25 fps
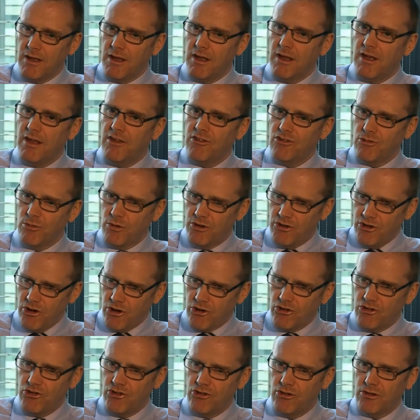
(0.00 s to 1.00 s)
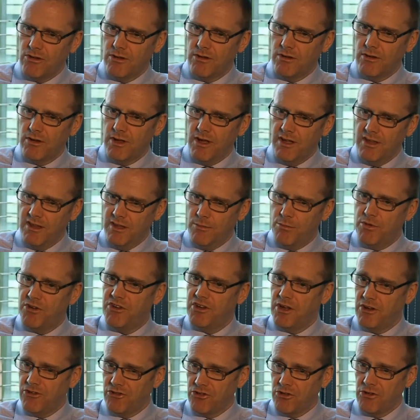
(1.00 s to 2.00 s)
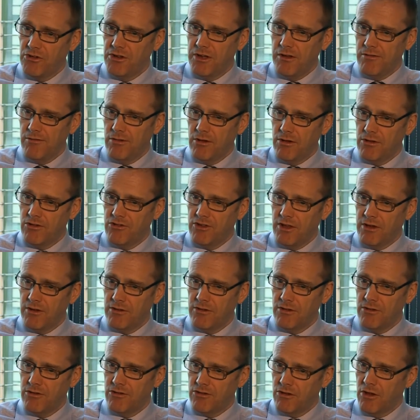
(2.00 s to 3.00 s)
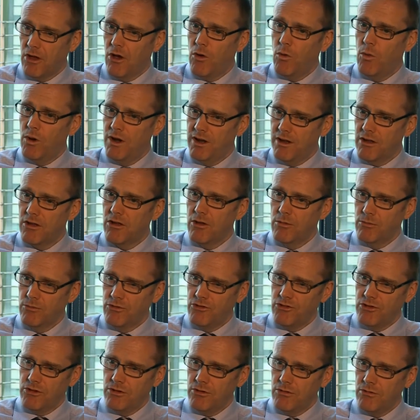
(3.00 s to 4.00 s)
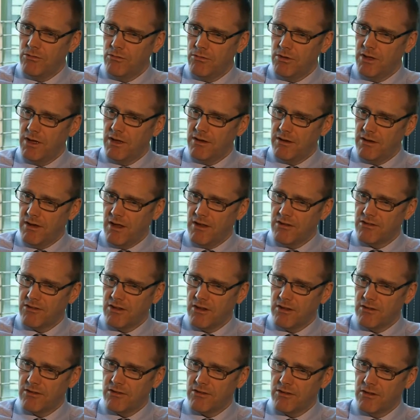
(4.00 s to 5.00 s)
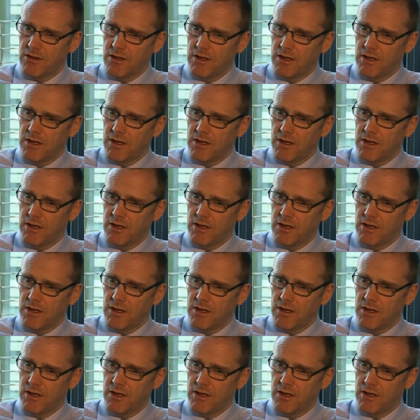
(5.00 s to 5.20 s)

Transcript: is a reduction in the potential default sentence when it comes to hidden assets.